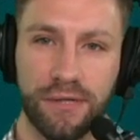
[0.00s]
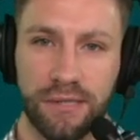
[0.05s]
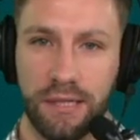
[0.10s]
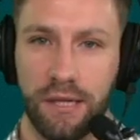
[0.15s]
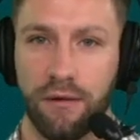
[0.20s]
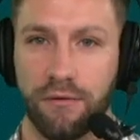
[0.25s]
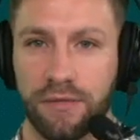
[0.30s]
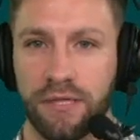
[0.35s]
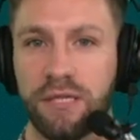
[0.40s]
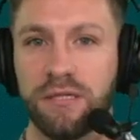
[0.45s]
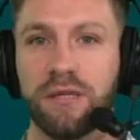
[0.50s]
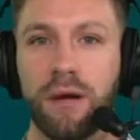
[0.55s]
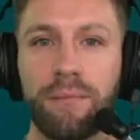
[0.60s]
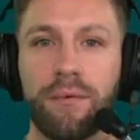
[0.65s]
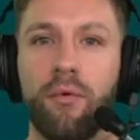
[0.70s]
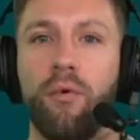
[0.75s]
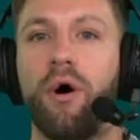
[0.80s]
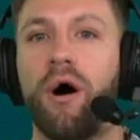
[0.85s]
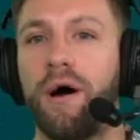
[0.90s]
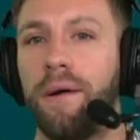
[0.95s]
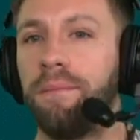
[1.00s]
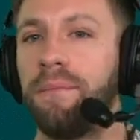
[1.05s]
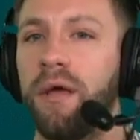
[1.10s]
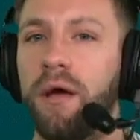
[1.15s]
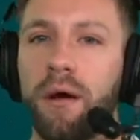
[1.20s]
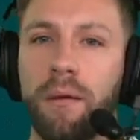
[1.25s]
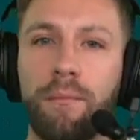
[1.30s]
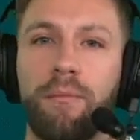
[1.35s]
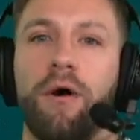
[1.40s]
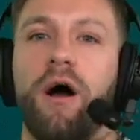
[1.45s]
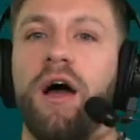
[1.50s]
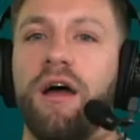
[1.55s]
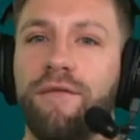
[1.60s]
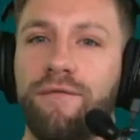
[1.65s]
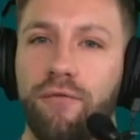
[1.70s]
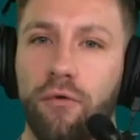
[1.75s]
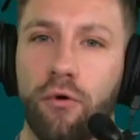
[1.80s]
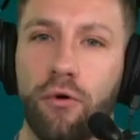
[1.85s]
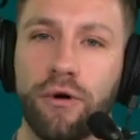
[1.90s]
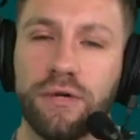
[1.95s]
Steelers. He's number one. Brian
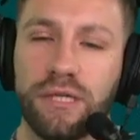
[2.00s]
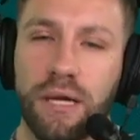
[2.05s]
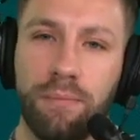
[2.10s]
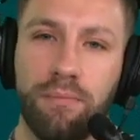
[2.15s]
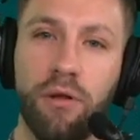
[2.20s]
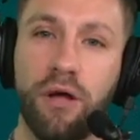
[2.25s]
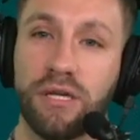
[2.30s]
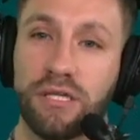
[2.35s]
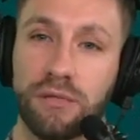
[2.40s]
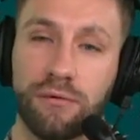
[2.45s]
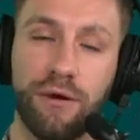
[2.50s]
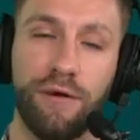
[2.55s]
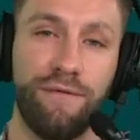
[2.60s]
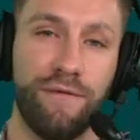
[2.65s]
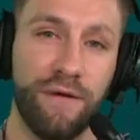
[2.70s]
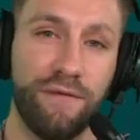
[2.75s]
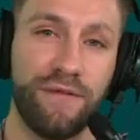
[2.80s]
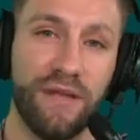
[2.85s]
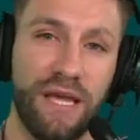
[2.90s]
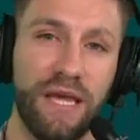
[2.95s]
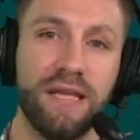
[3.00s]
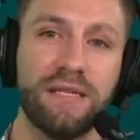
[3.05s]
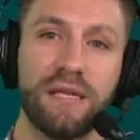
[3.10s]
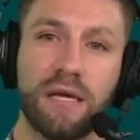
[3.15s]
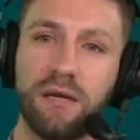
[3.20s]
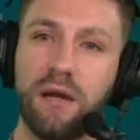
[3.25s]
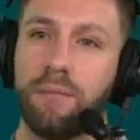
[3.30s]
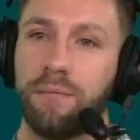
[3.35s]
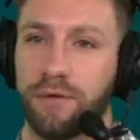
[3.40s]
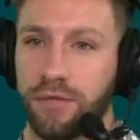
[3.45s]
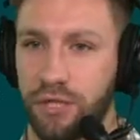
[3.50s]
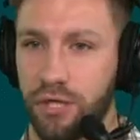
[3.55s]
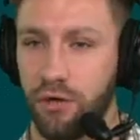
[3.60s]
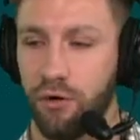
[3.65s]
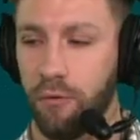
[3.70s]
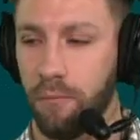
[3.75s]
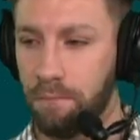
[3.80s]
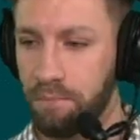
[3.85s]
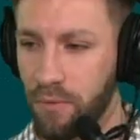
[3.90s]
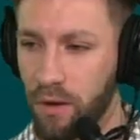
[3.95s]
Flores at plus 350. He's at number
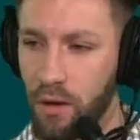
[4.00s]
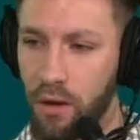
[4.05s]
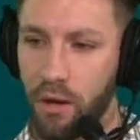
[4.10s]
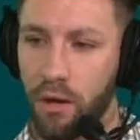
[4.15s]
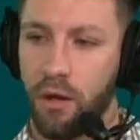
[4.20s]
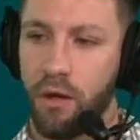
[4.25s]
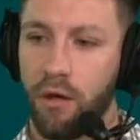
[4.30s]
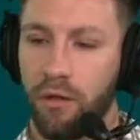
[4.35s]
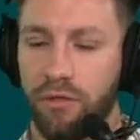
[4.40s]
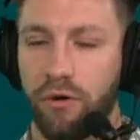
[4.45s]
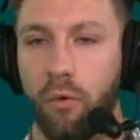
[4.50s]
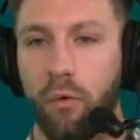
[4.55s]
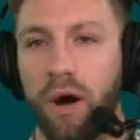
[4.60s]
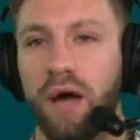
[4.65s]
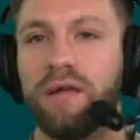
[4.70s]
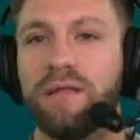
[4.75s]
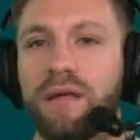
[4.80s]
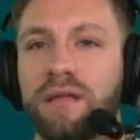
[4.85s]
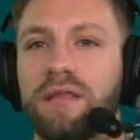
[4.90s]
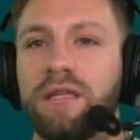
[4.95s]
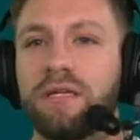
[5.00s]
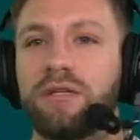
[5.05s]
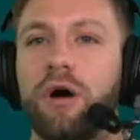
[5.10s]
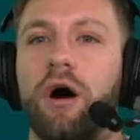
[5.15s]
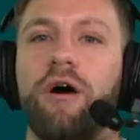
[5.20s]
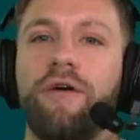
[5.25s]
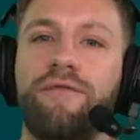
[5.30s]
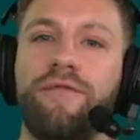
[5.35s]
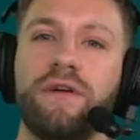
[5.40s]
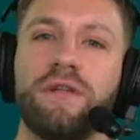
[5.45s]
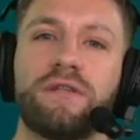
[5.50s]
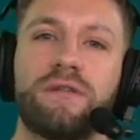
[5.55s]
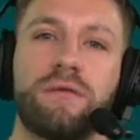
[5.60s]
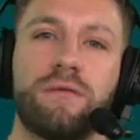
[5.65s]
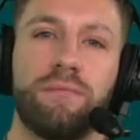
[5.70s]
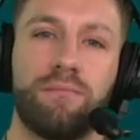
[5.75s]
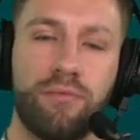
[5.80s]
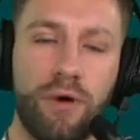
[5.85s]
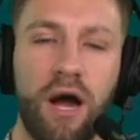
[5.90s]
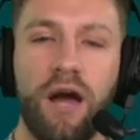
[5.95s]
two. The way that the Dolphins,
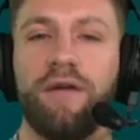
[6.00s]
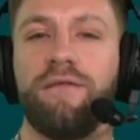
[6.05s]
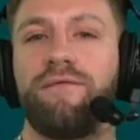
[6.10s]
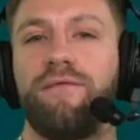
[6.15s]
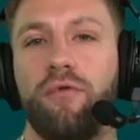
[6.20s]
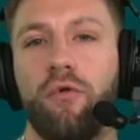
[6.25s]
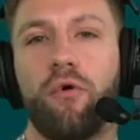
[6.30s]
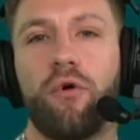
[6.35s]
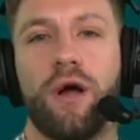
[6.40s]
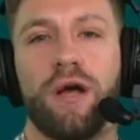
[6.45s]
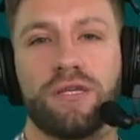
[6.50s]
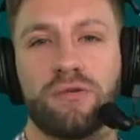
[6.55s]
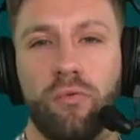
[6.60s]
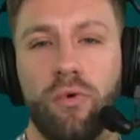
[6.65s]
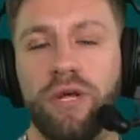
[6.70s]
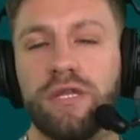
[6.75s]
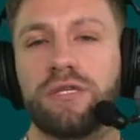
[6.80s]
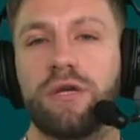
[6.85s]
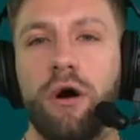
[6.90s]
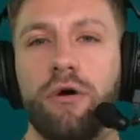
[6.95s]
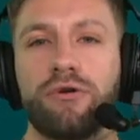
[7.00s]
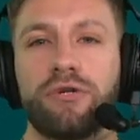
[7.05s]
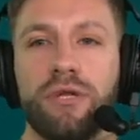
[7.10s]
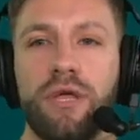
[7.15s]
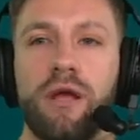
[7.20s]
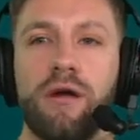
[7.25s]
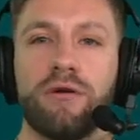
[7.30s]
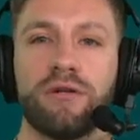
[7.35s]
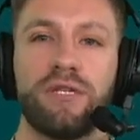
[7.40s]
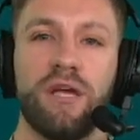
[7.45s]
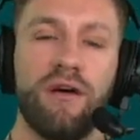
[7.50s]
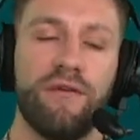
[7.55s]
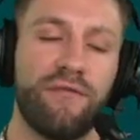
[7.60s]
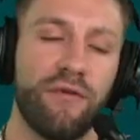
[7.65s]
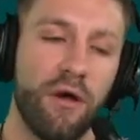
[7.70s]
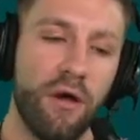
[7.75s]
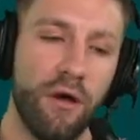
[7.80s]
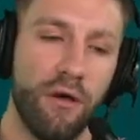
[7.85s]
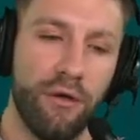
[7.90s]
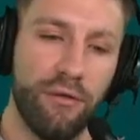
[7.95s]
Brian Flores, wins Coach of the Year is if
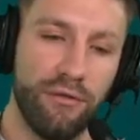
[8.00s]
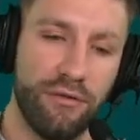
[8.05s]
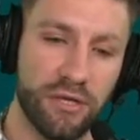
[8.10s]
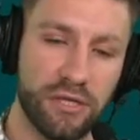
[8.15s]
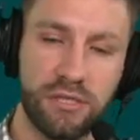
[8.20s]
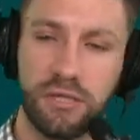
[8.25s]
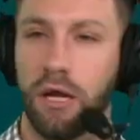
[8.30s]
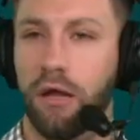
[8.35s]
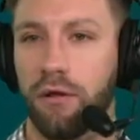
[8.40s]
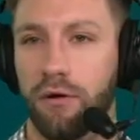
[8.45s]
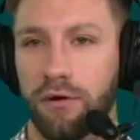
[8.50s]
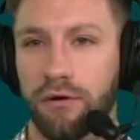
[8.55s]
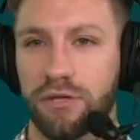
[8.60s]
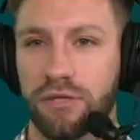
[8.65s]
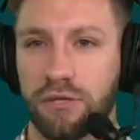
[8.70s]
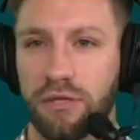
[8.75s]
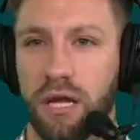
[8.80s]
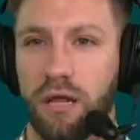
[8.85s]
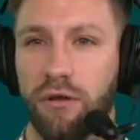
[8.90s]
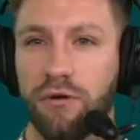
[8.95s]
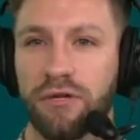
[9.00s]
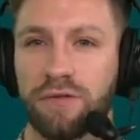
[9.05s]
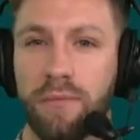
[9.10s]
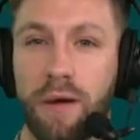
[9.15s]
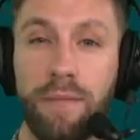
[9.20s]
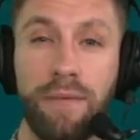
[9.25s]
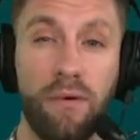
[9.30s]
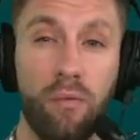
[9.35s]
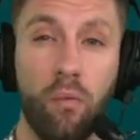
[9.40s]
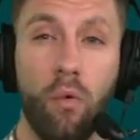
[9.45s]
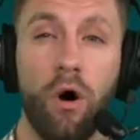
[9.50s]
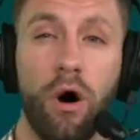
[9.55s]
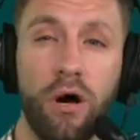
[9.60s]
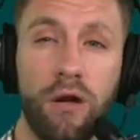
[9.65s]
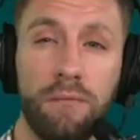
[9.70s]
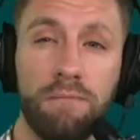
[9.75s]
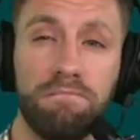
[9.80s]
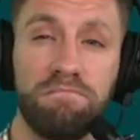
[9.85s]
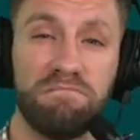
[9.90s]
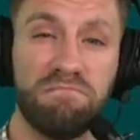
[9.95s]
the Steelers, they lose maybe
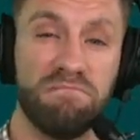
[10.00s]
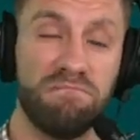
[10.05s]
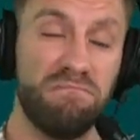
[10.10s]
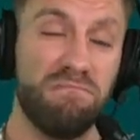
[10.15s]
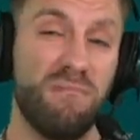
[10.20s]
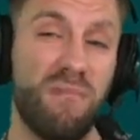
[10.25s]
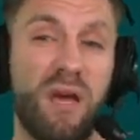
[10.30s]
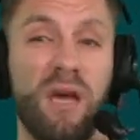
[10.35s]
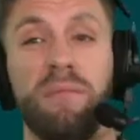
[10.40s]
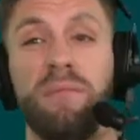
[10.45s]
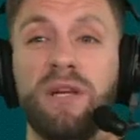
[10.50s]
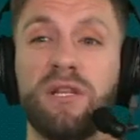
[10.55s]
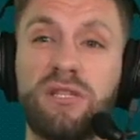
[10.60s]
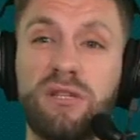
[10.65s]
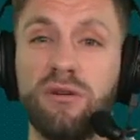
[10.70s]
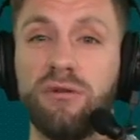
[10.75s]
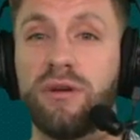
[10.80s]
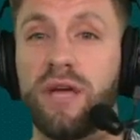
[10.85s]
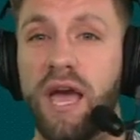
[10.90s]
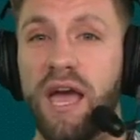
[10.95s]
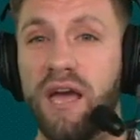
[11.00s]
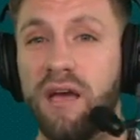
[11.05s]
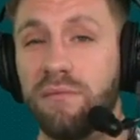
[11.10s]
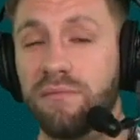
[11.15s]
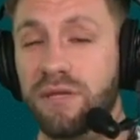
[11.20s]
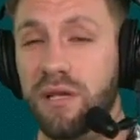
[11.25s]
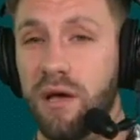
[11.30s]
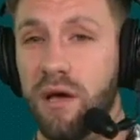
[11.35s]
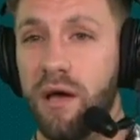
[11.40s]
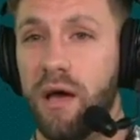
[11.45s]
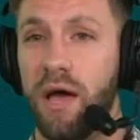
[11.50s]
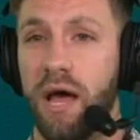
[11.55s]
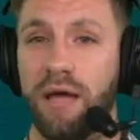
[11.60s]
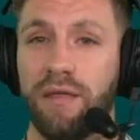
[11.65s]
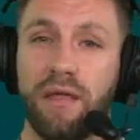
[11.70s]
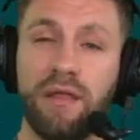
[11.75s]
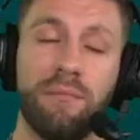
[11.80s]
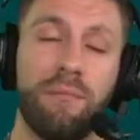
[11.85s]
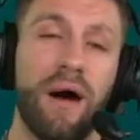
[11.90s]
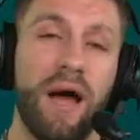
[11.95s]
one, maybe two games, and
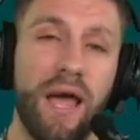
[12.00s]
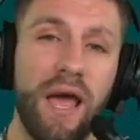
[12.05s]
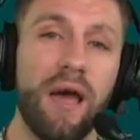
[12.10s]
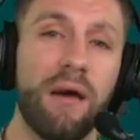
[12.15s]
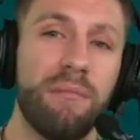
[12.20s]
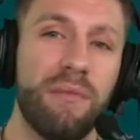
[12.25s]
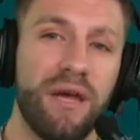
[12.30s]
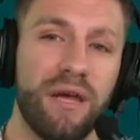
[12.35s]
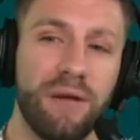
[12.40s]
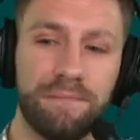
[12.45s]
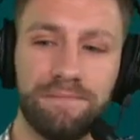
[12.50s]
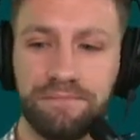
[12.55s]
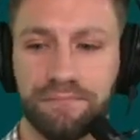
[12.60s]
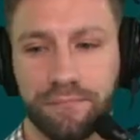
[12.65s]
then Miami,